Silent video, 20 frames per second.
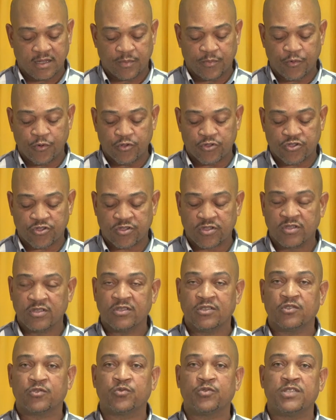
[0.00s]
approach
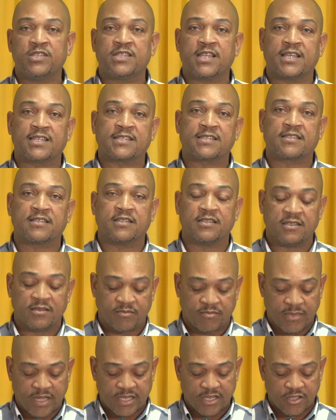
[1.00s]
to disaster
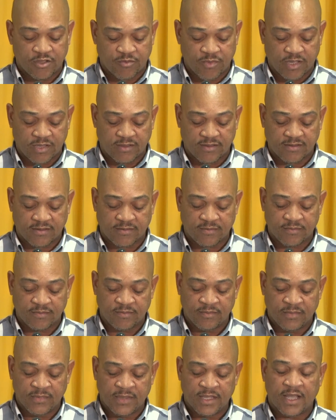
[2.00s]
management.
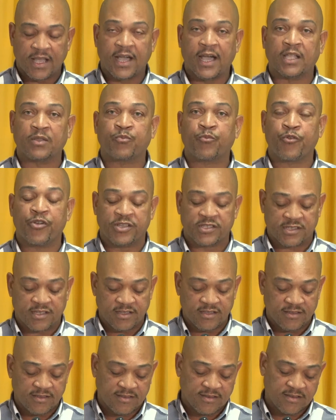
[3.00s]
At
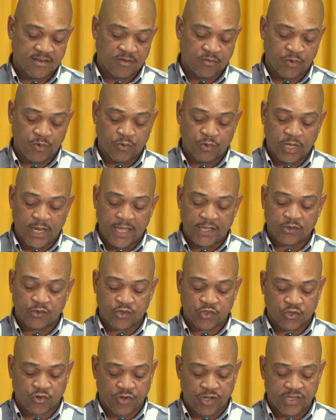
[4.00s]
present, we would like to
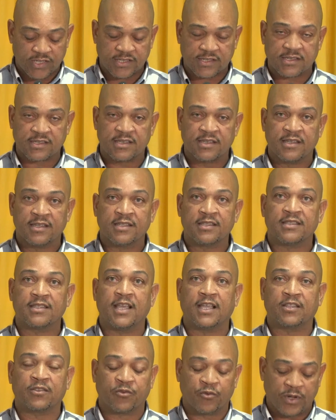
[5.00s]
stress
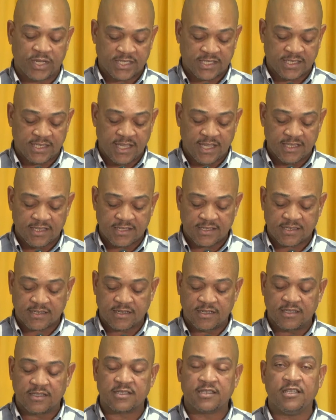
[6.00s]
that residents
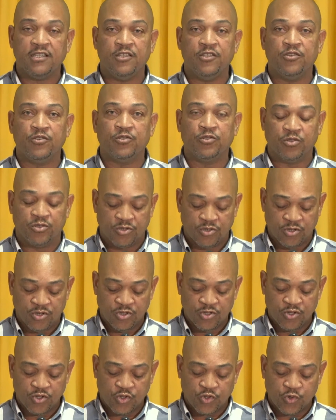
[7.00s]
continue
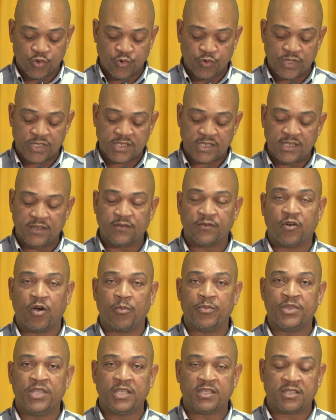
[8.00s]
to receive
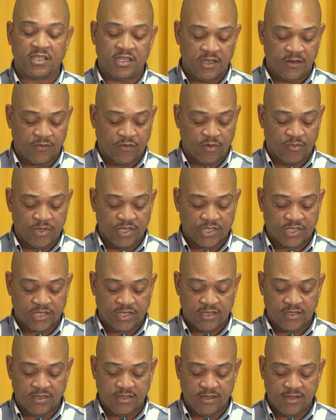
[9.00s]
updated
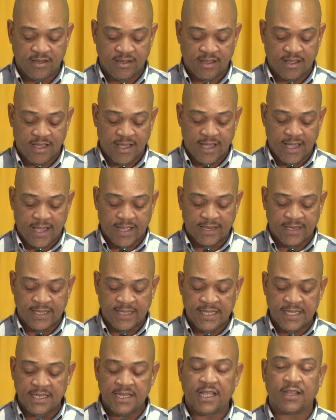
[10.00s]
information and
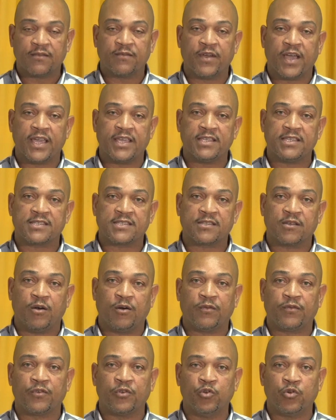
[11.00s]
heed advice
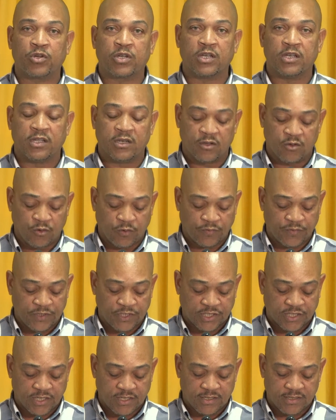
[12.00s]
of local
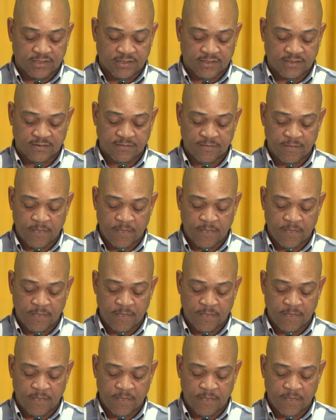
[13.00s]
officials.